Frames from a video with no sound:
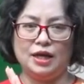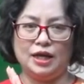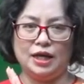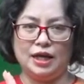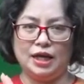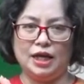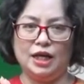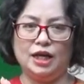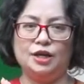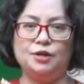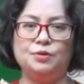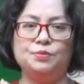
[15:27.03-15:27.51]

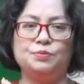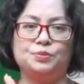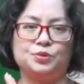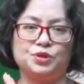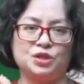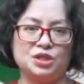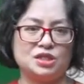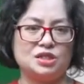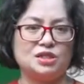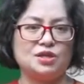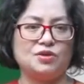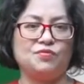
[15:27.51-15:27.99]
in
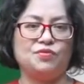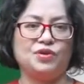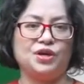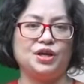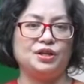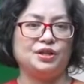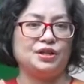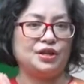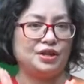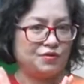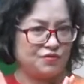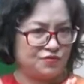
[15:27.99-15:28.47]

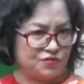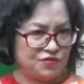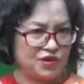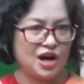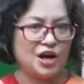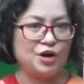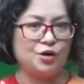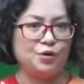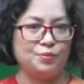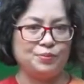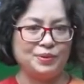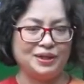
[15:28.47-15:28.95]
preserving the
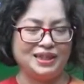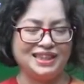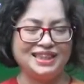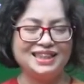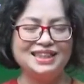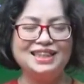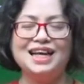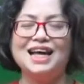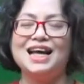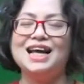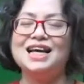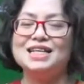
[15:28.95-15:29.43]
environment.
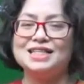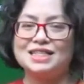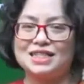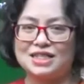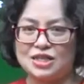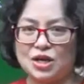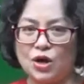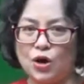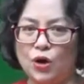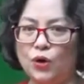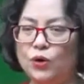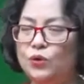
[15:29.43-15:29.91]

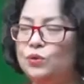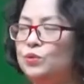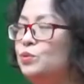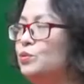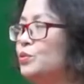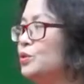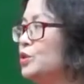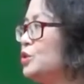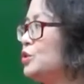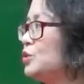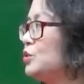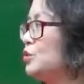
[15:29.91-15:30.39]
So
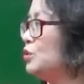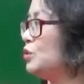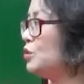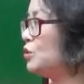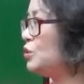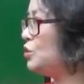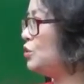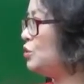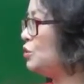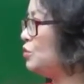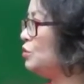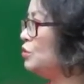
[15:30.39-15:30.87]
we should
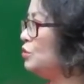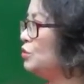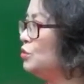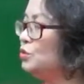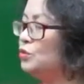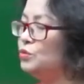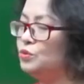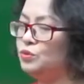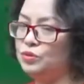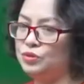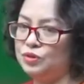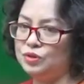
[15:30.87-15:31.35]
choose
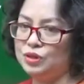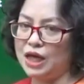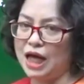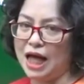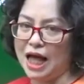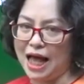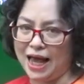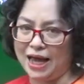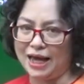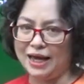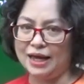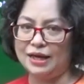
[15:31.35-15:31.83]

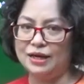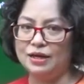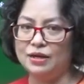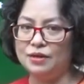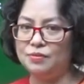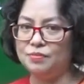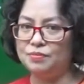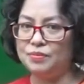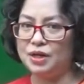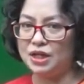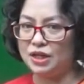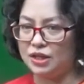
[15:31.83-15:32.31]
A
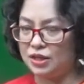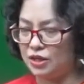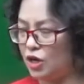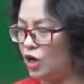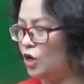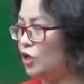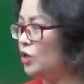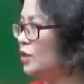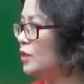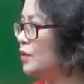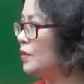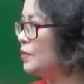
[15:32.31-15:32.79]
but
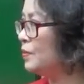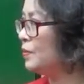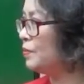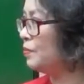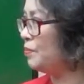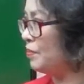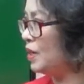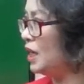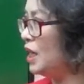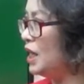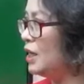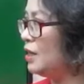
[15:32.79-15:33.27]
not
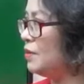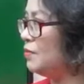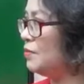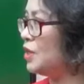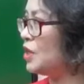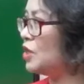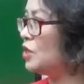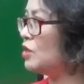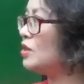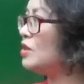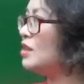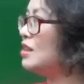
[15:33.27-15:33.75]
B,
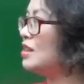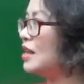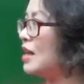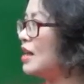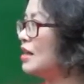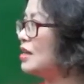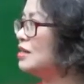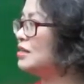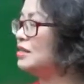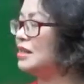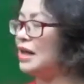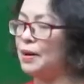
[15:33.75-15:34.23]
because
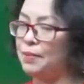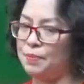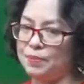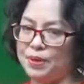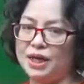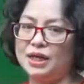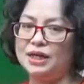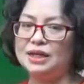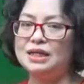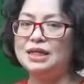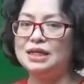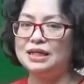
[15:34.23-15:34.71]
they, that
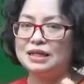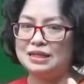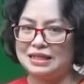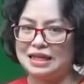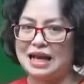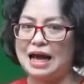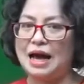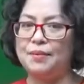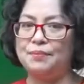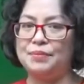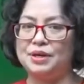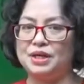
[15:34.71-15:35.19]
means
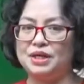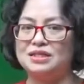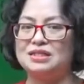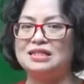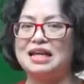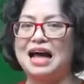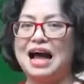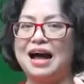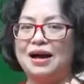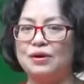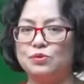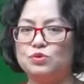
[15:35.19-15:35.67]
Nam is
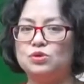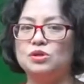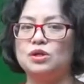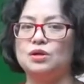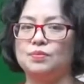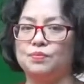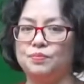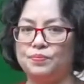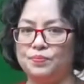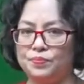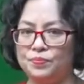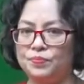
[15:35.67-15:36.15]
out
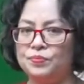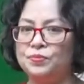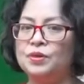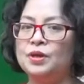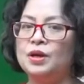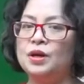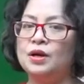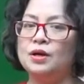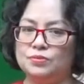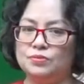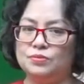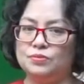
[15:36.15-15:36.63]
of
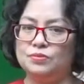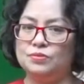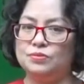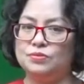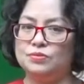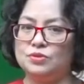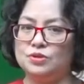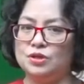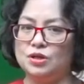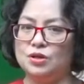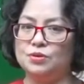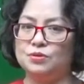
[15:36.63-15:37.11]

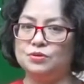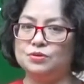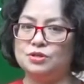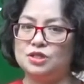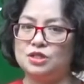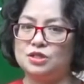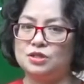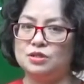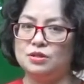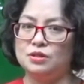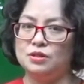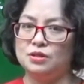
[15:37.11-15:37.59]
the
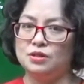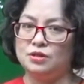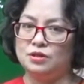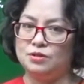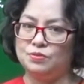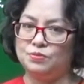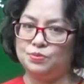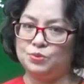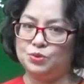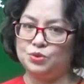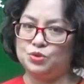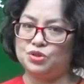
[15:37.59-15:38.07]

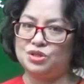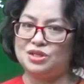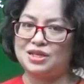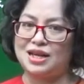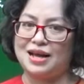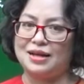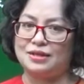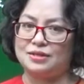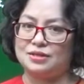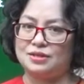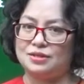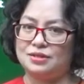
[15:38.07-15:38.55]

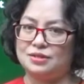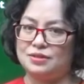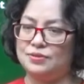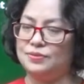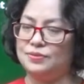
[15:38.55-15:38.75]
process.